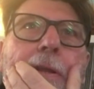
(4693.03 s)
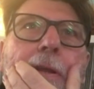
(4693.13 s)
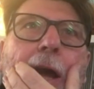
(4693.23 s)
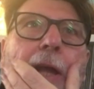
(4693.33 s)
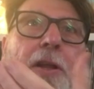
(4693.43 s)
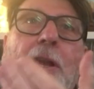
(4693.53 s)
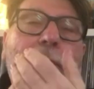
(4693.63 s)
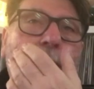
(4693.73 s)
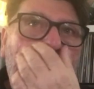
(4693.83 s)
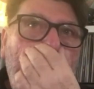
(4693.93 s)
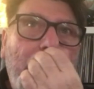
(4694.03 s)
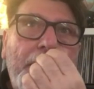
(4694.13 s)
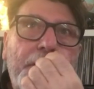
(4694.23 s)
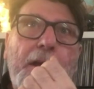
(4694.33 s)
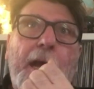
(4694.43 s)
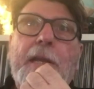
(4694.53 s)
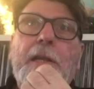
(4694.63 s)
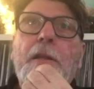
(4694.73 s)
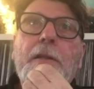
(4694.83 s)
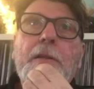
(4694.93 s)
I did have it. I had
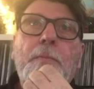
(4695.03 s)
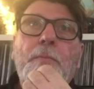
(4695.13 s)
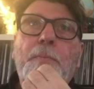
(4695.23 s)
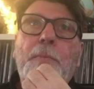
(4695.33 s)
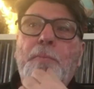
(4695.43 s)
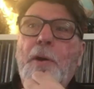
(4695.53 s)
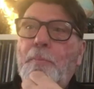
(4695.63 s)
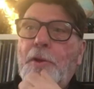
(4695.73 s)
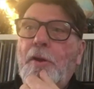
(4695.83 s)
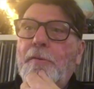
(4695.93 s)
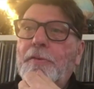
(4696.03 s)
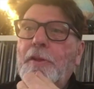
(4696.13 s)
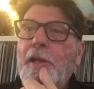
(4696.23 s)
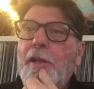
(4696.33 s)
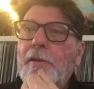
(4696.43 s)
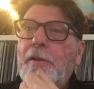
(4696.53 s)
Tidal and bombed it off in the end.